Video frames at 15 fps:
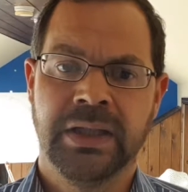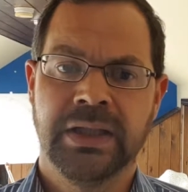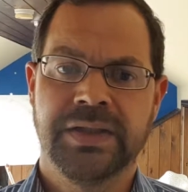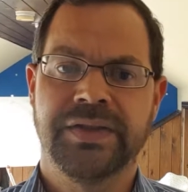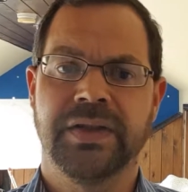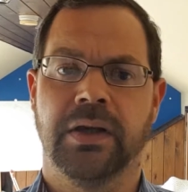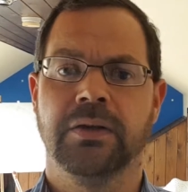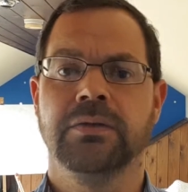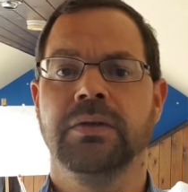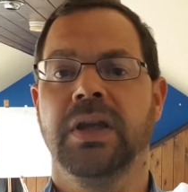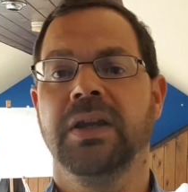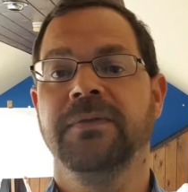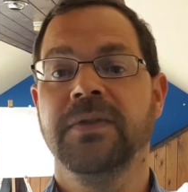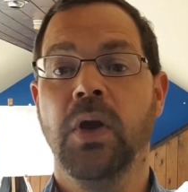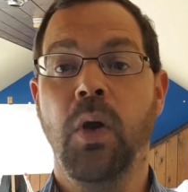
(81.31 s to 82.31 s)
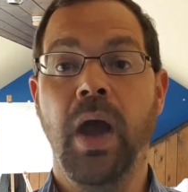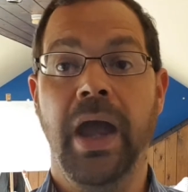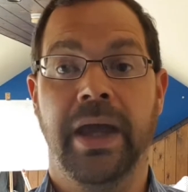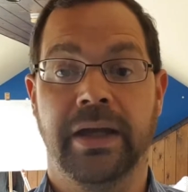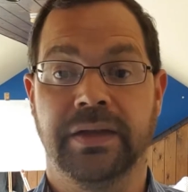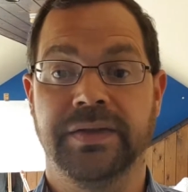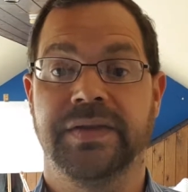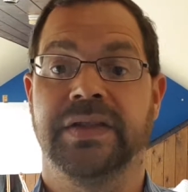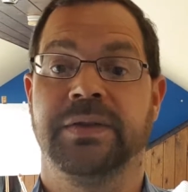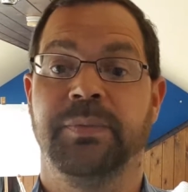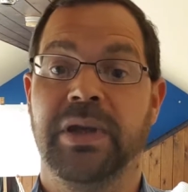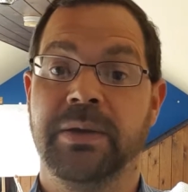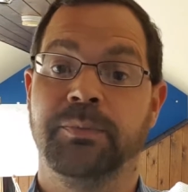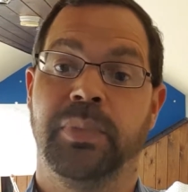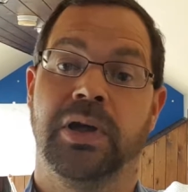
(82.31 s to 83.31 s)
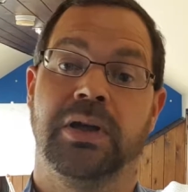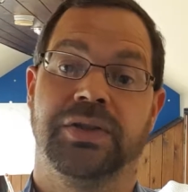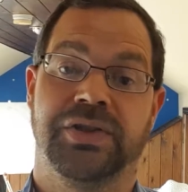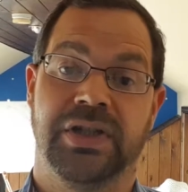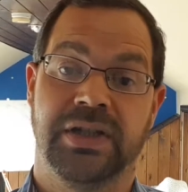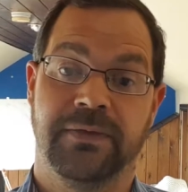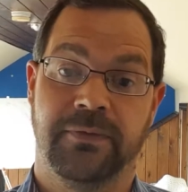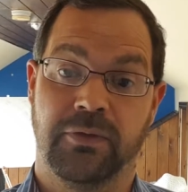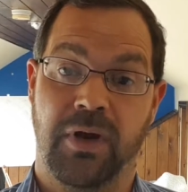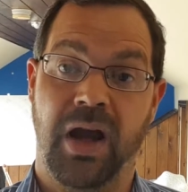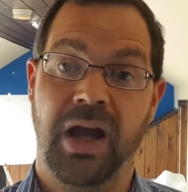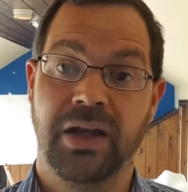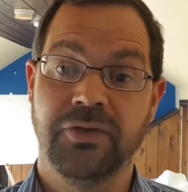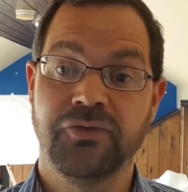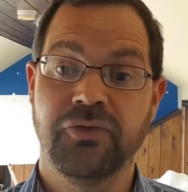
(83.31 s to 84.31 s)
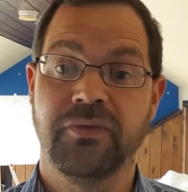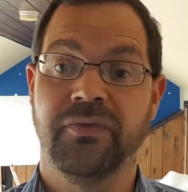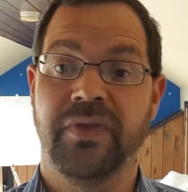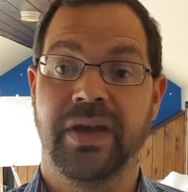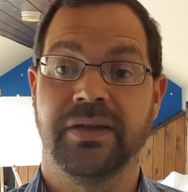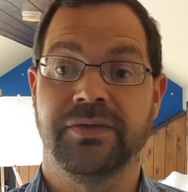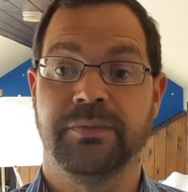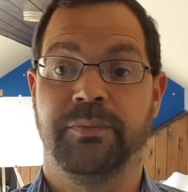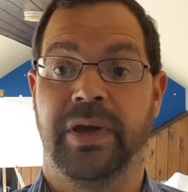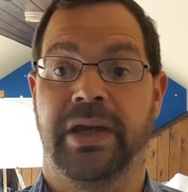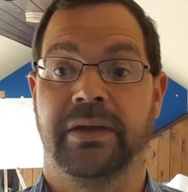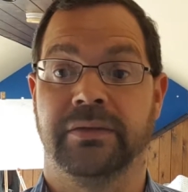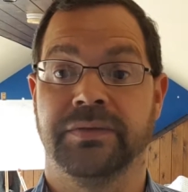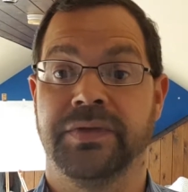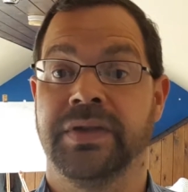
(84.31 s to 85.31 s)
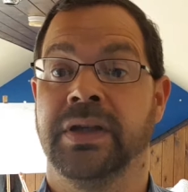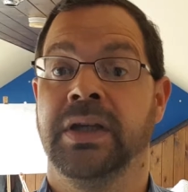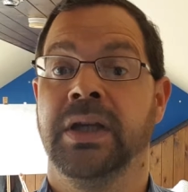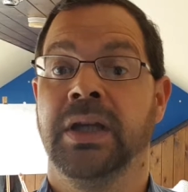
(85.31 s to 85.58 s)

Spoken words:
So if your house is being purchased for £100,000